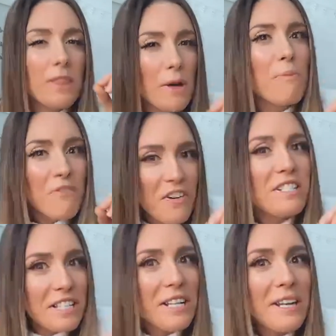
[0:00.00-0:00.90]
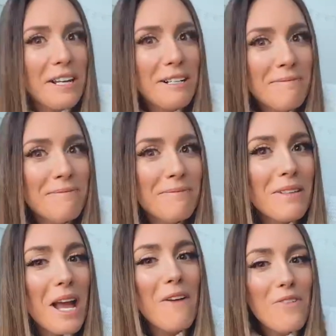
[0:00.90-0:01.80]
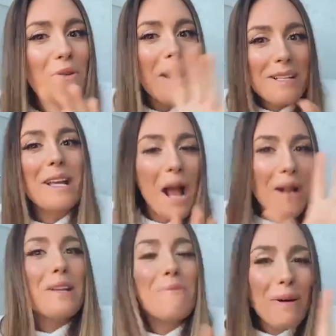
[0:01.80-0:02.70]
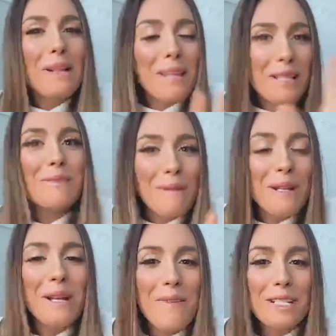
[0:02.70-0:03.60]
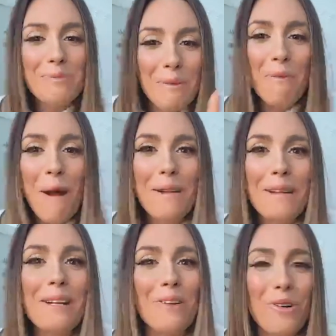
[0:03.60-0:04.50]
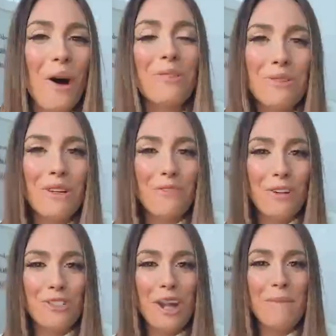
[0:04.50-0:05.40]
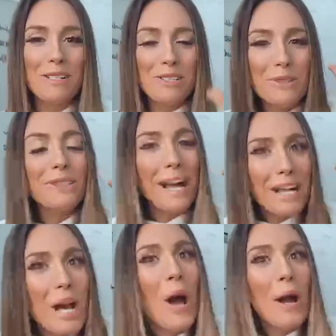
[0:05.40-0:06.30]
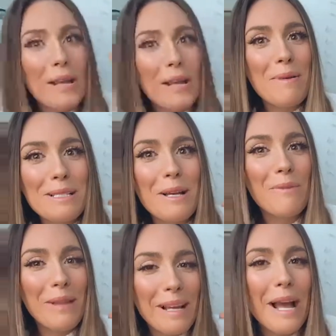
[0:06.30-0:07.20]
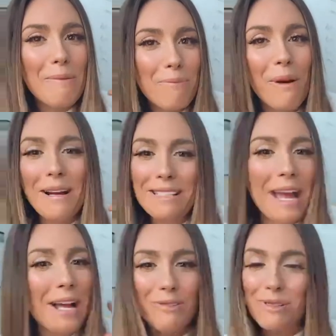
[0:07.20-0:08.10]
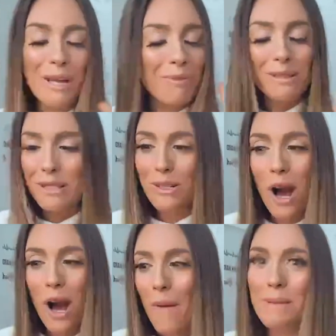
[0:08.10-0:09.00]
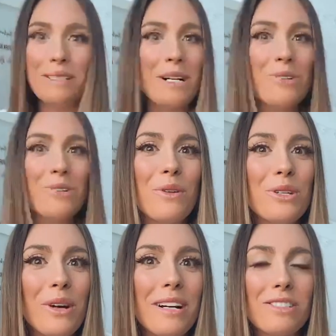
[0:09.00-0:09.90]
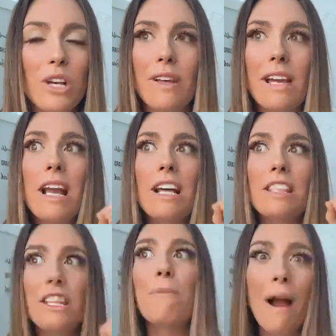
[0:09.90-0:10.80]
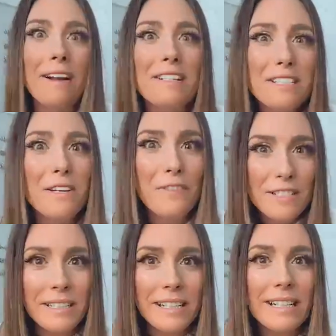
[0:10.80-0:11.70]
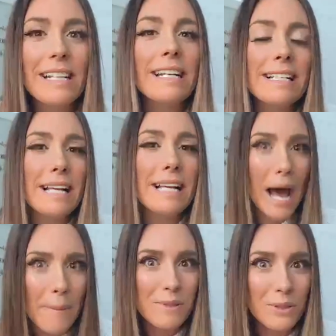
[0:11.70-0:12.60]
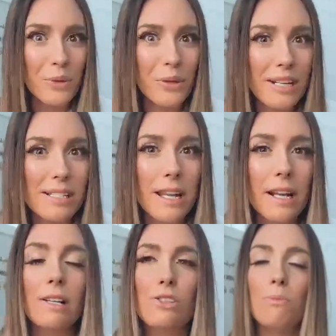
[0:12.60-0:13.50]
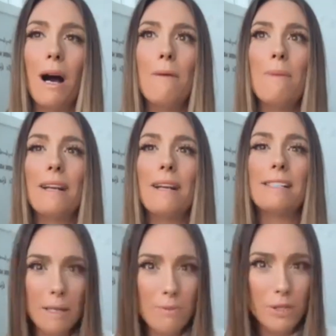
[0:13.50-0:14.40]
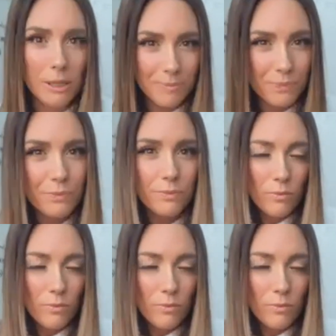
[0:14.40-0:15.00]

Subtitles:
the fatigue. If you guys, anybody that's been here, that's been pregnant or gone through their first trimester, like, give me some like praise hands or something in the comments, because I know that you guys know, like, the pregnancy fatigue is absolutely insane. And so my biggest symptom